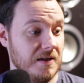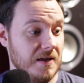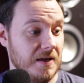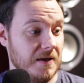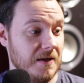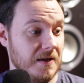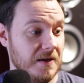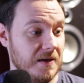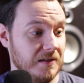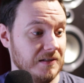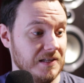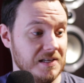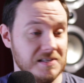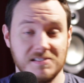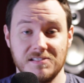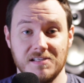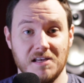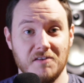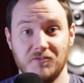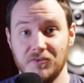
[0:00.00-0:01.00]

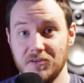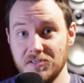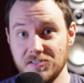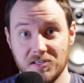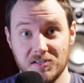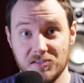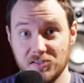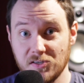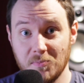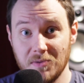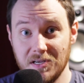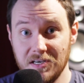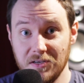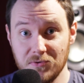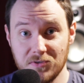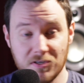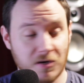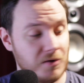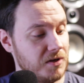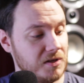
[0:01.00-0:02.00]
let's say for instance on my
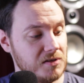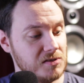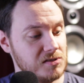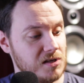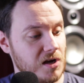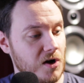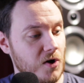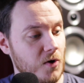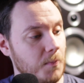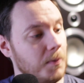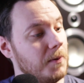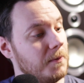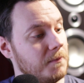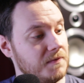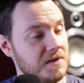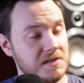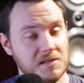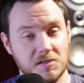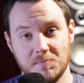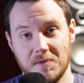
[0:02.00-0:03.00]
Newtonian scope,
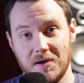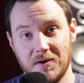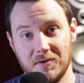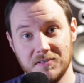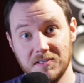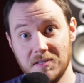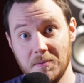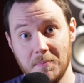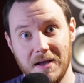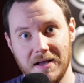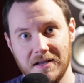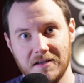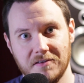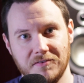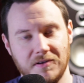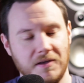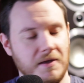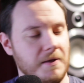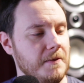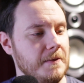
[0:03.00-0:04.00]
this is mounted to the back
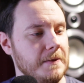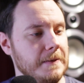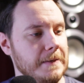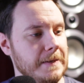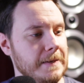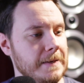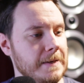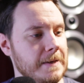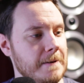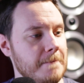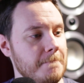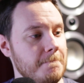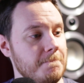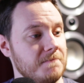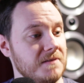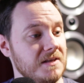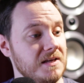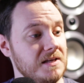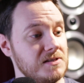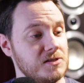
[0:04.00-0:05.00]
of it,
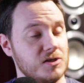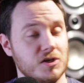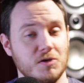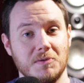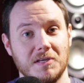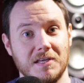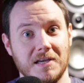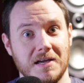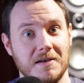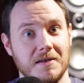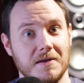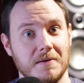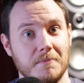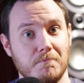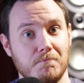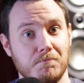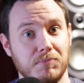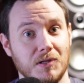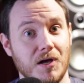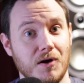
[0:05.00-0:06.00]
it's going to be kind
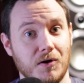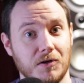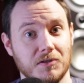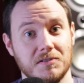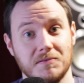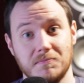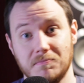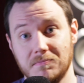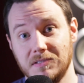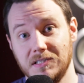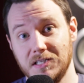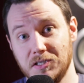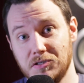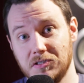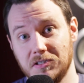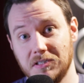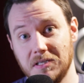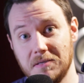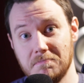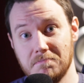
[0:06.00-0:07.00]
of blocked
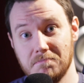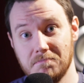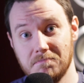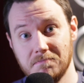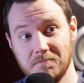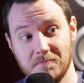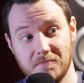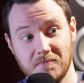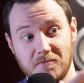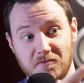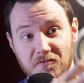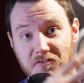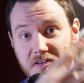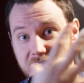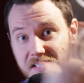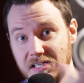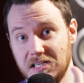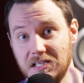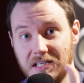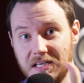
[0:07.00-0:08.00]
literally
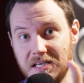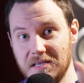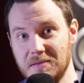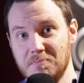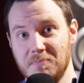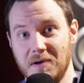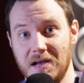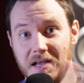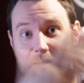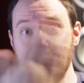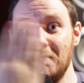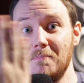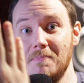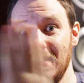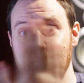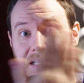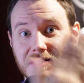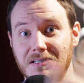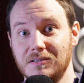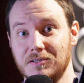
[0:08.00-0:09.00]
physically by a
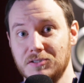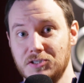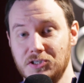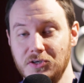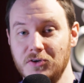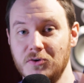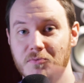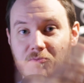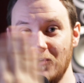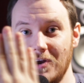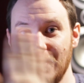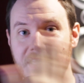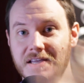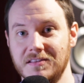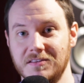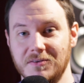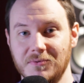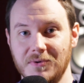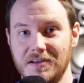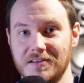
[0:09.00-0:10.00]
metal tube right
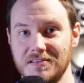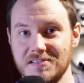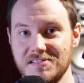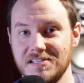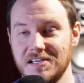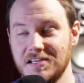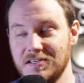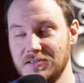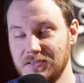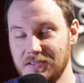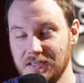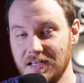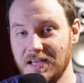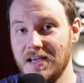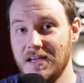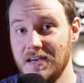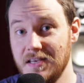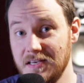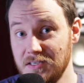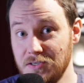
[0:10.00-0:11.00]
in the way of the signal,
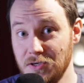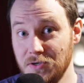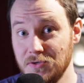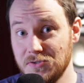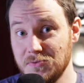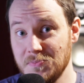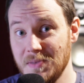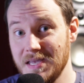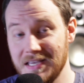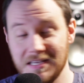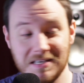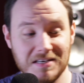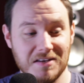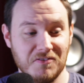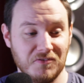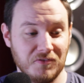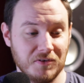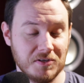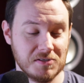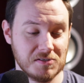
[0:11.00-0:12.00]
and it does make a
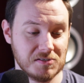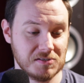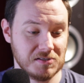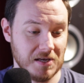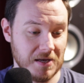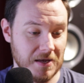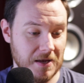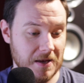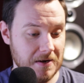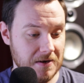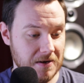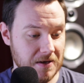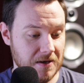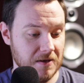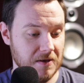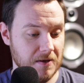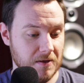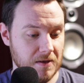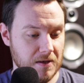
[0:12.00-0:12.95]
difference. And